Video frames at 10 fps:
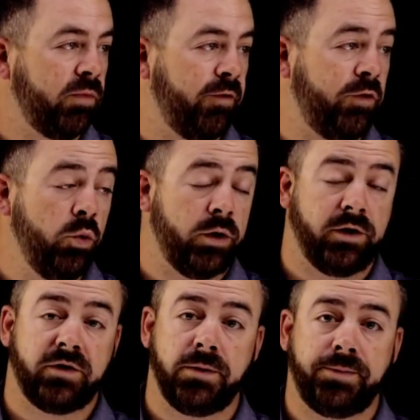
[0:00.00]
If you want to
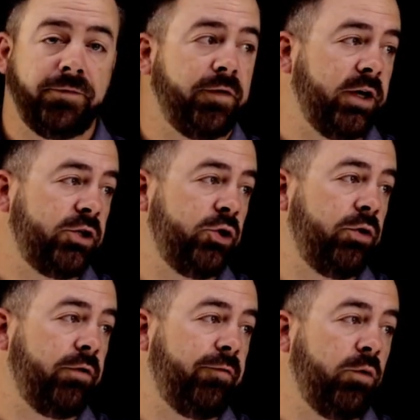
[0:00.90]
simplify 2
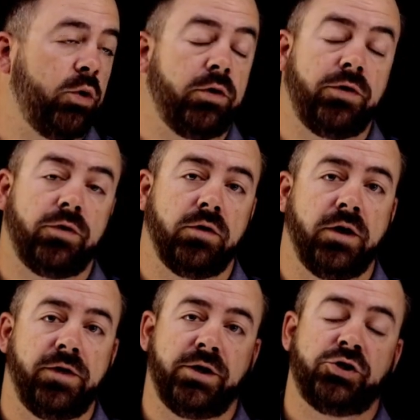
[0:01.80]
to the 4th
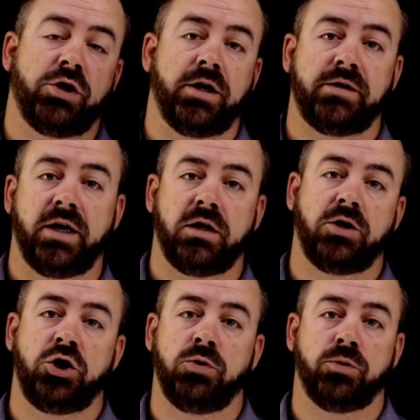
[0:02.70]
and then try to take a
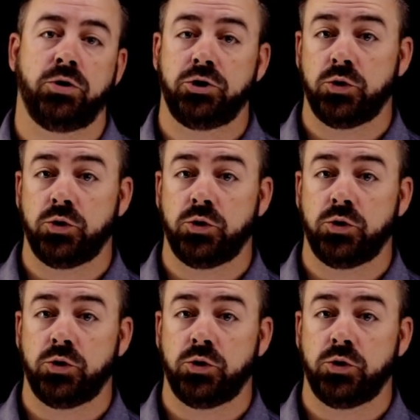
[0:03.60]
cube root,